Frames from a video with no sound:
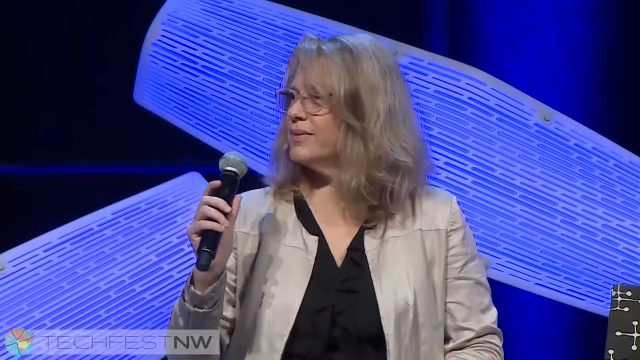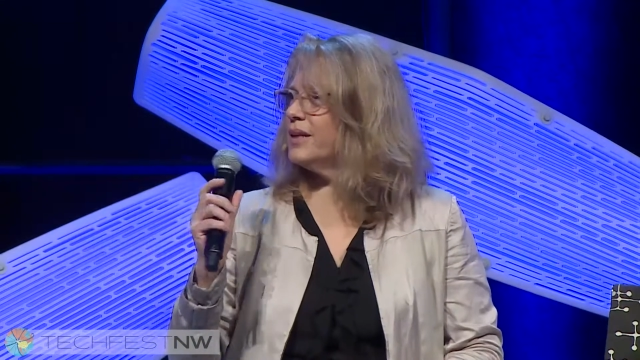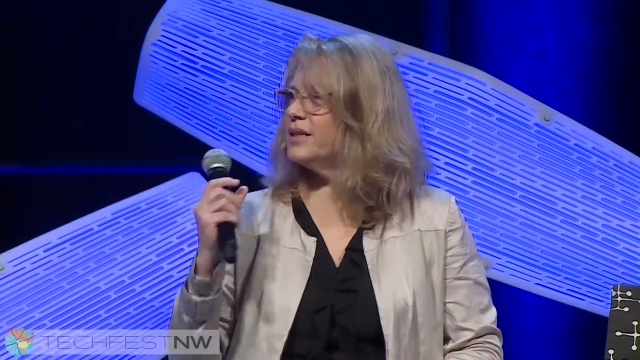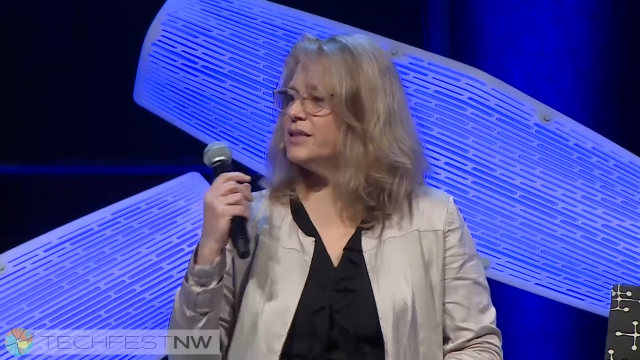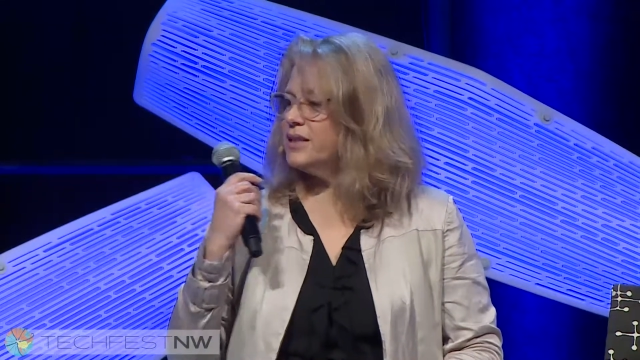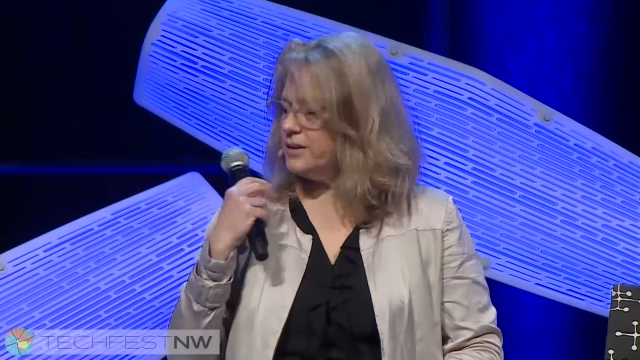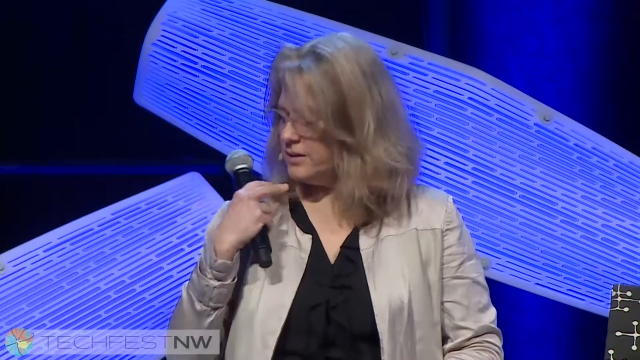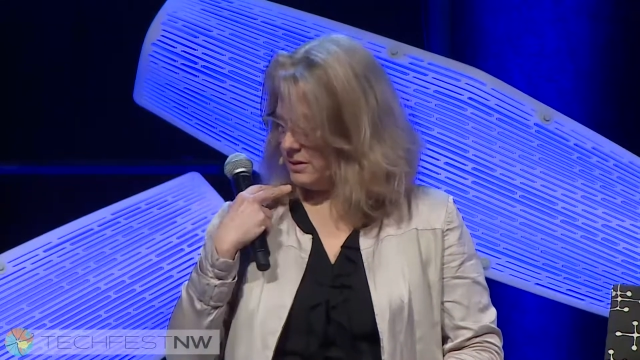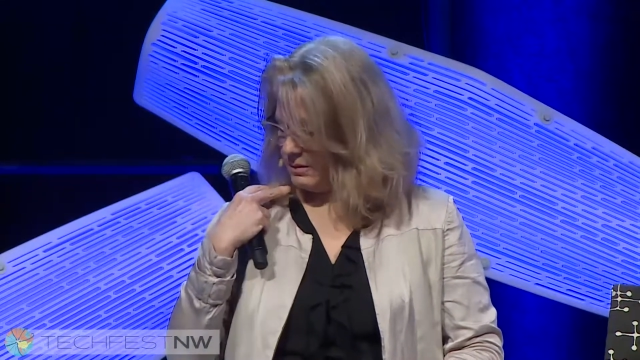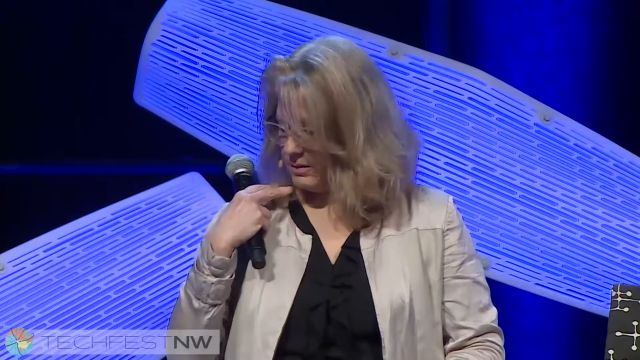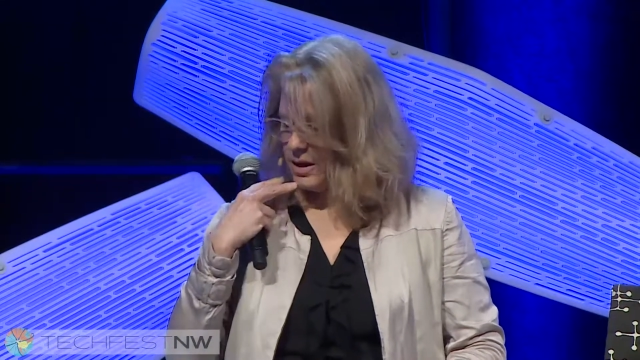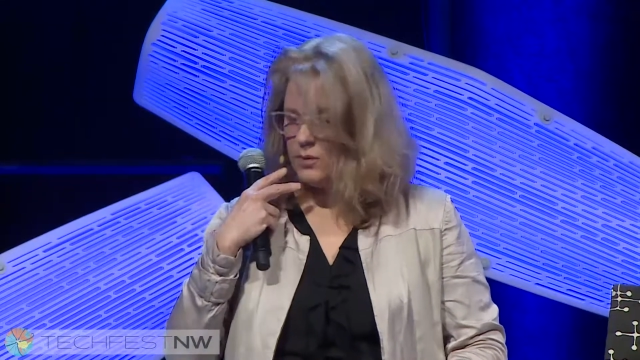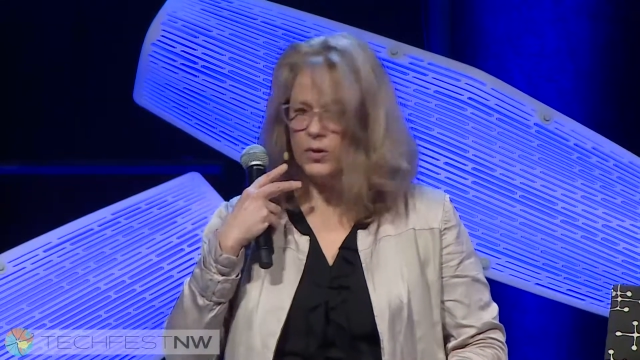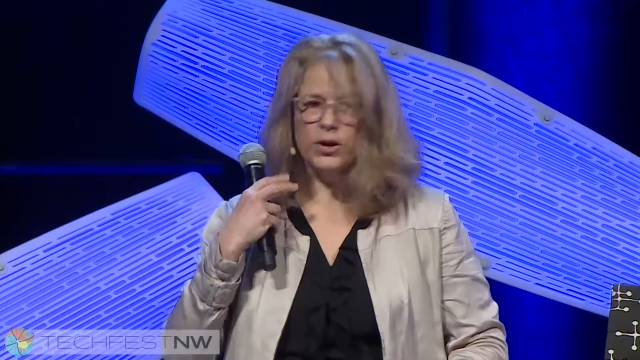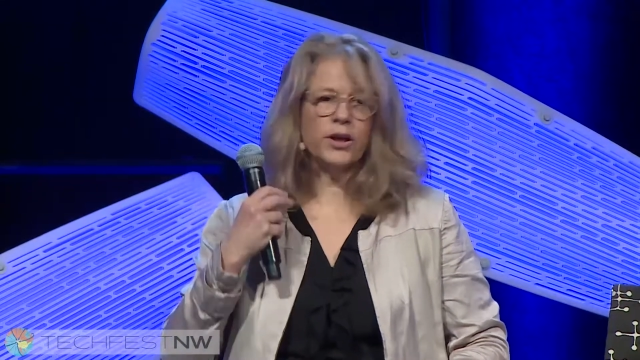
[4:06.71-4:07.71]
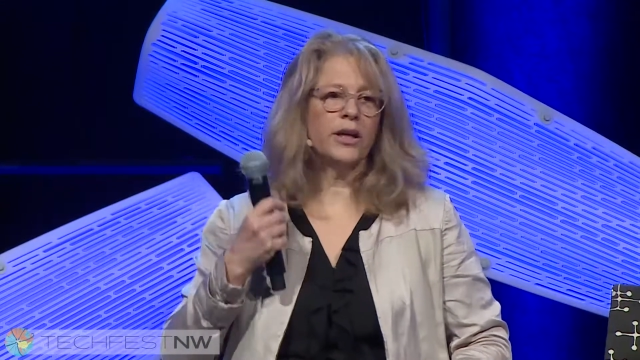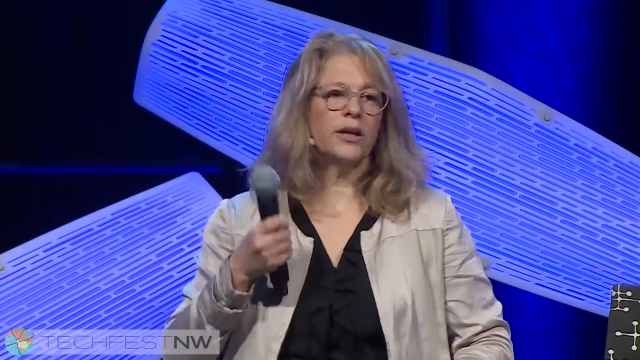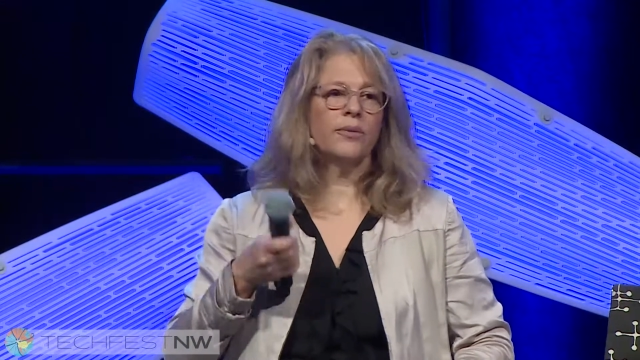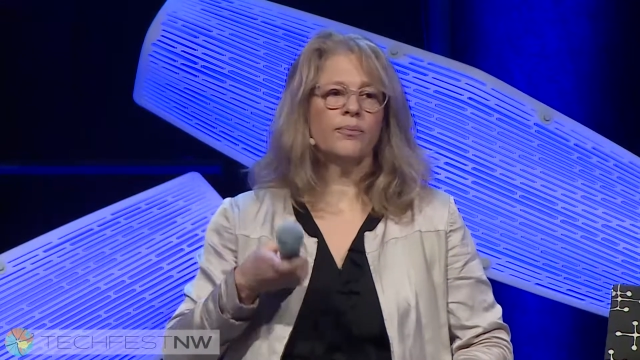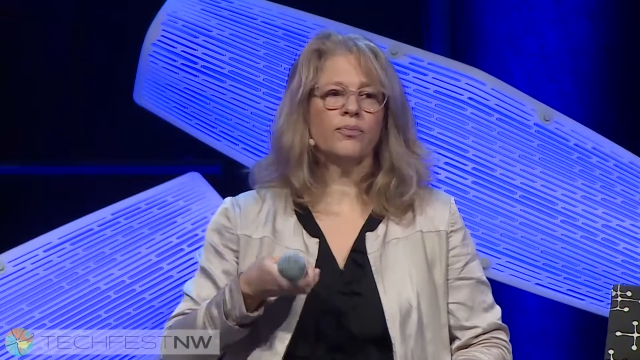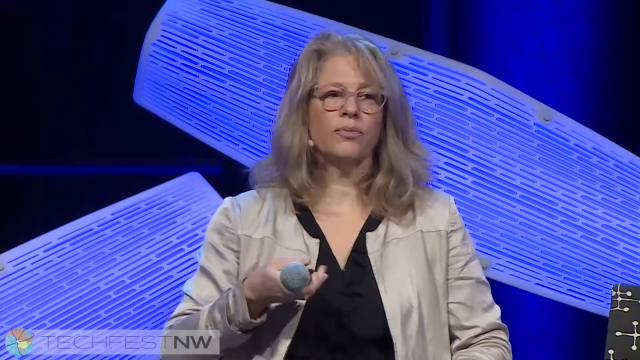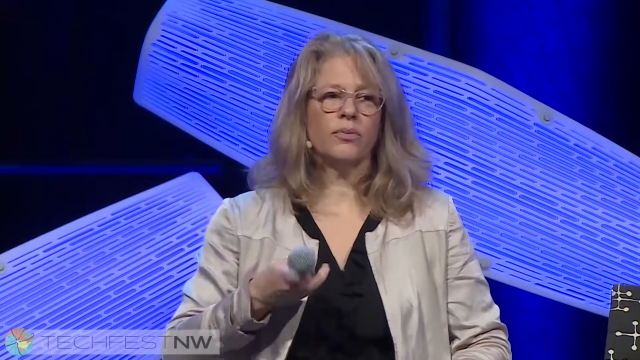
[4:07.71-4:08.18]
Is this not working?
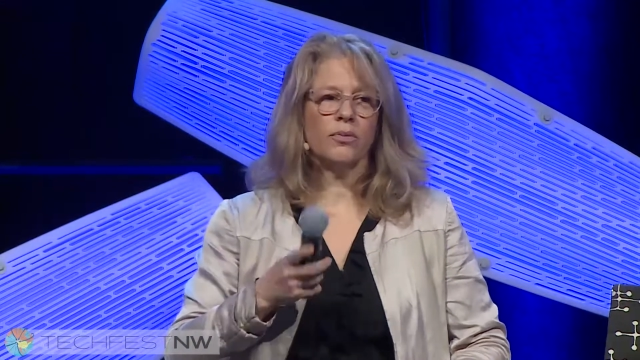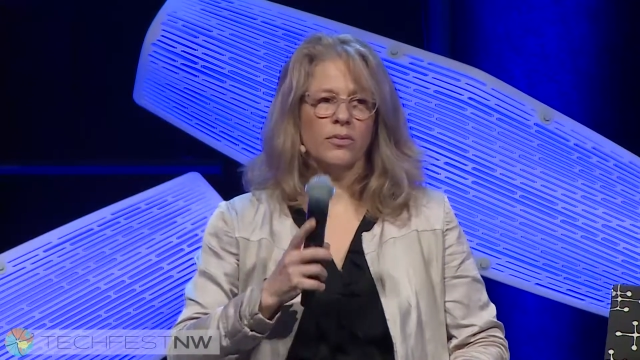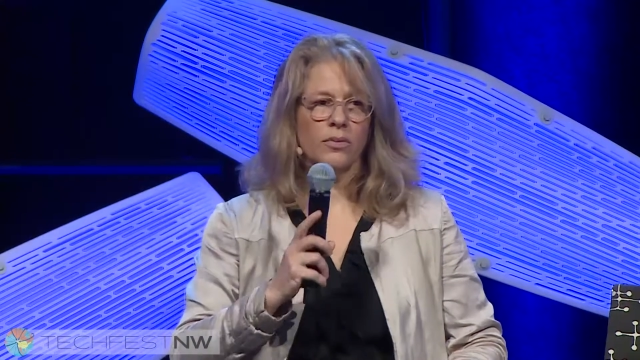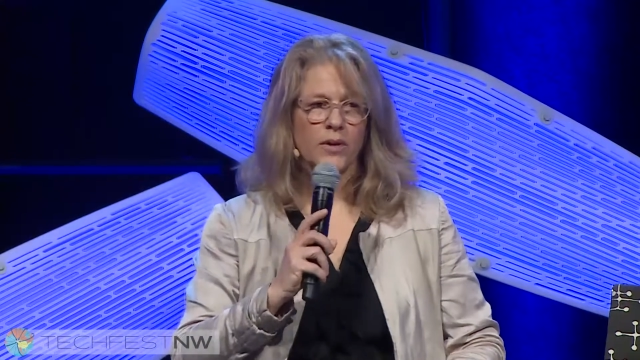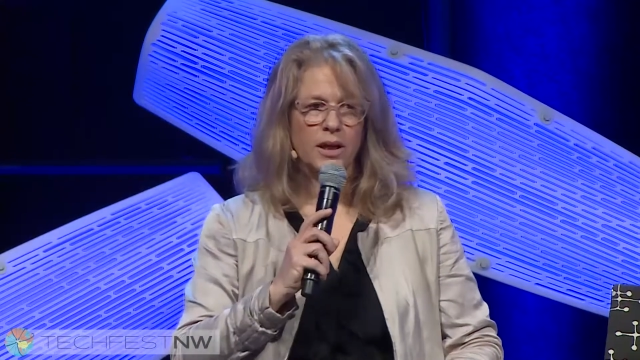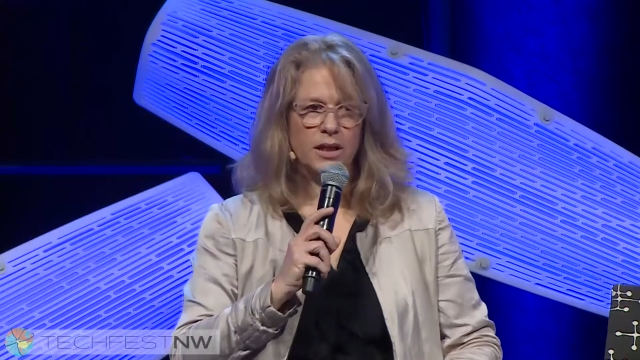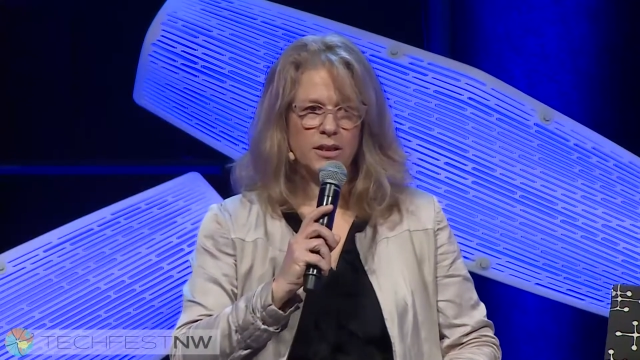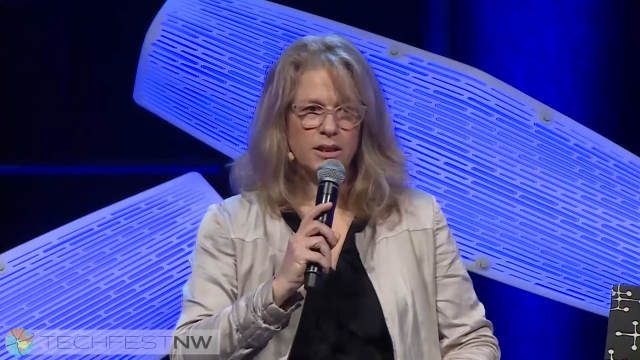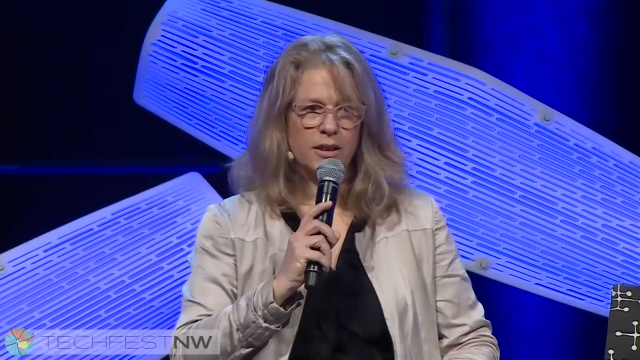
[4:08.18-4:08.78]
Is